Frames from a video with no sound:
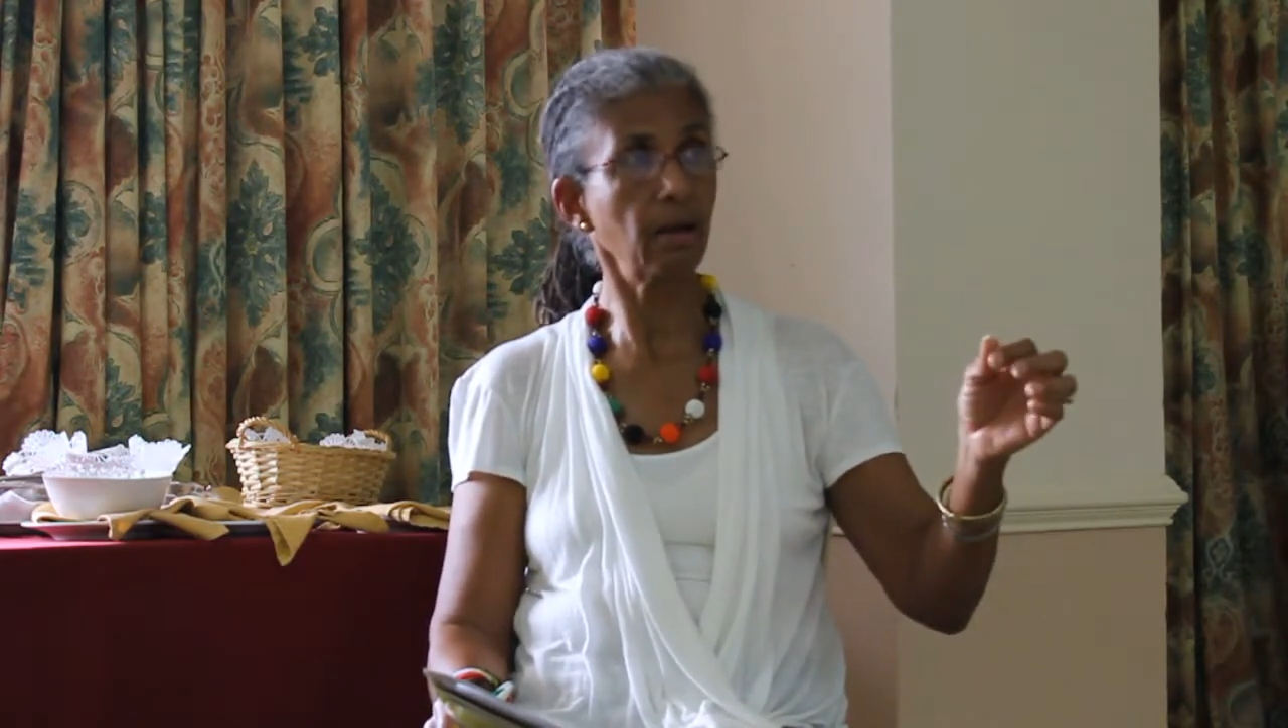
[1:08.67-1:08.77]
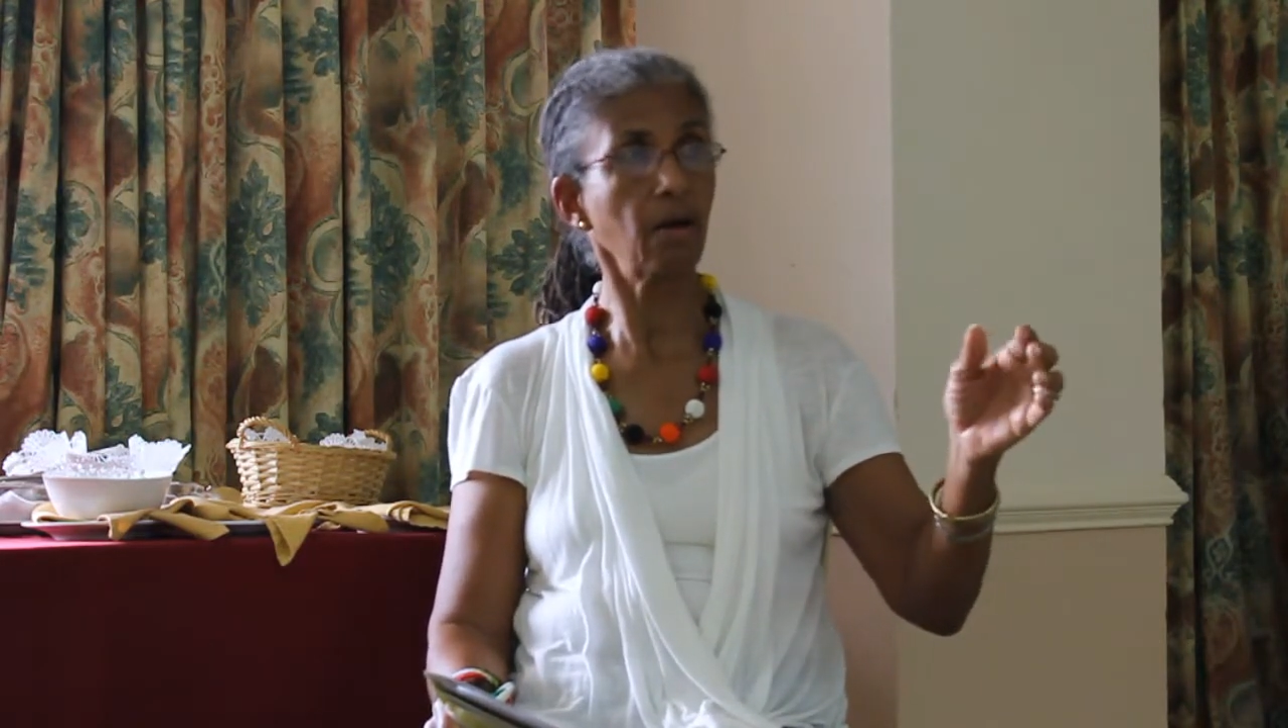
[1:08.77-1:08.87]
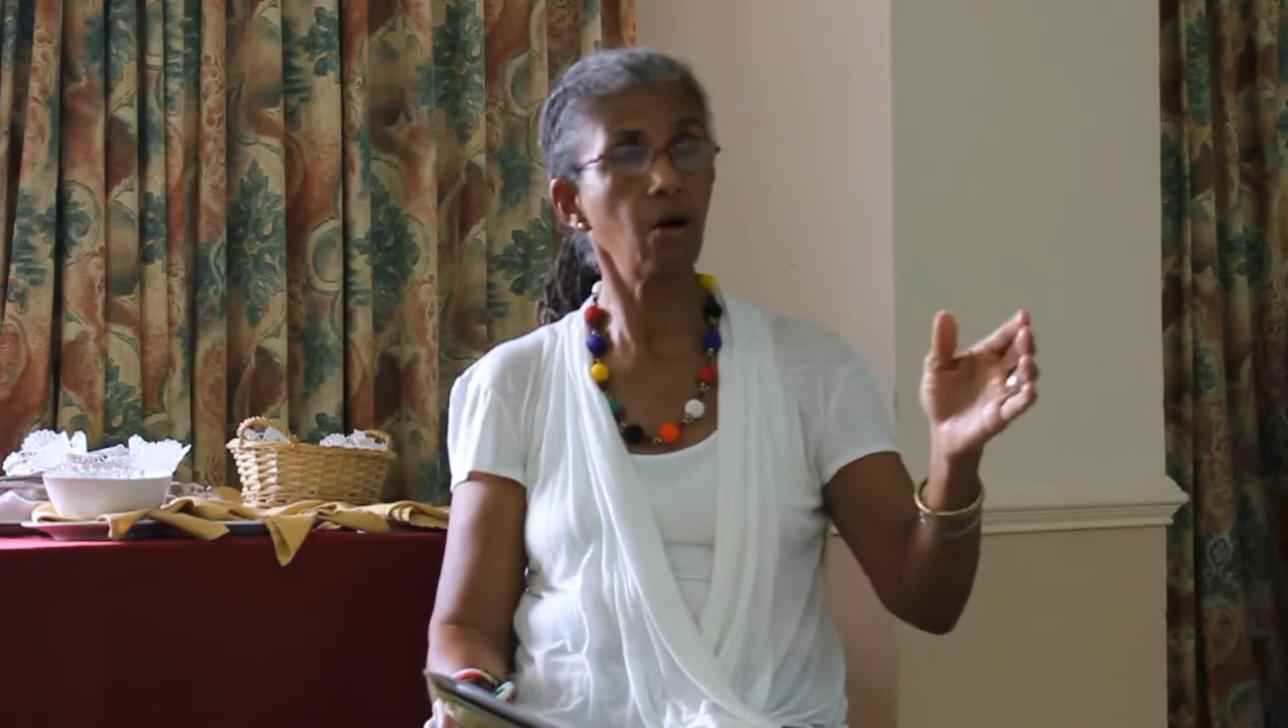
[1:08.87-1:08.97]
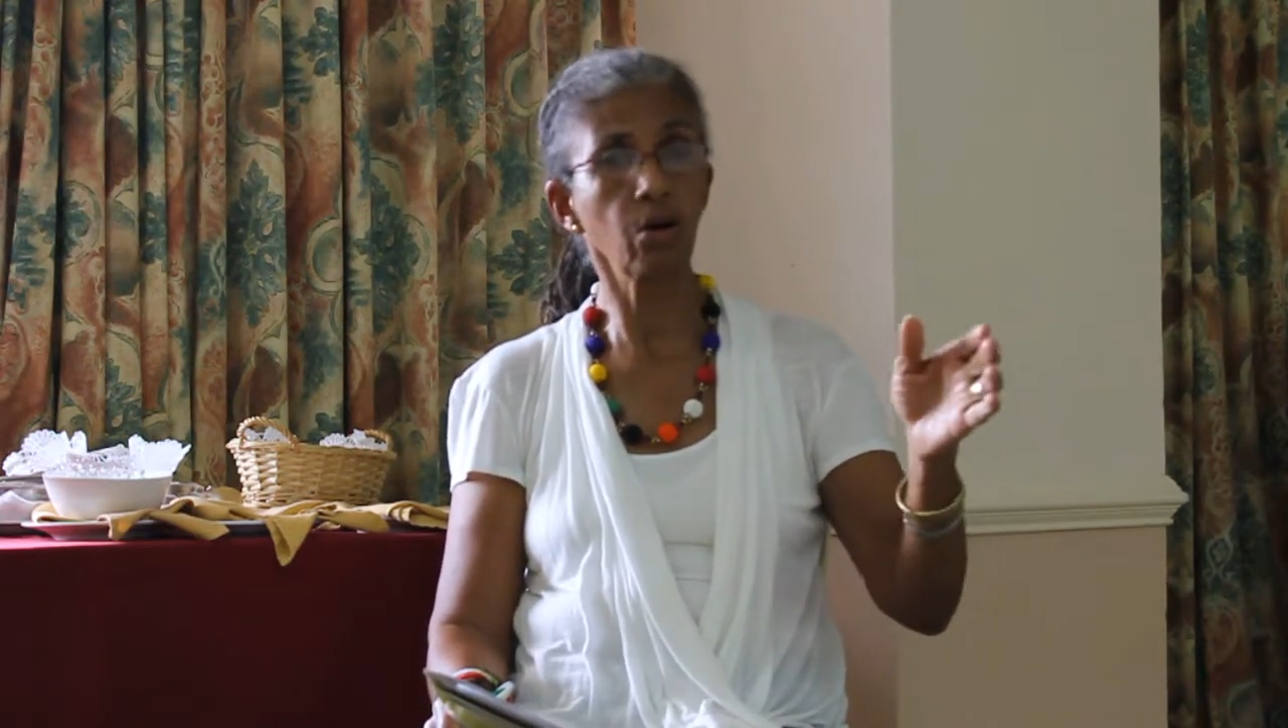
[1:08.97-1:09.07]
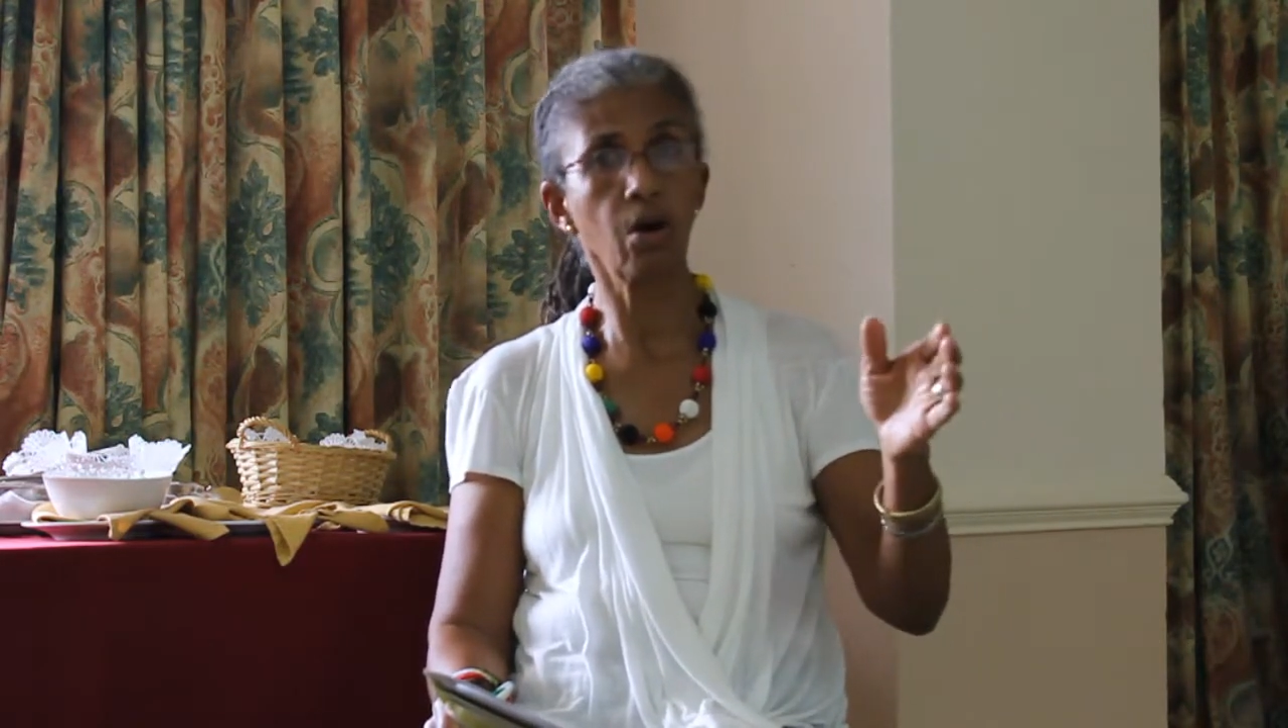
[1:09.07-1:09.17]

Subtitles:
a long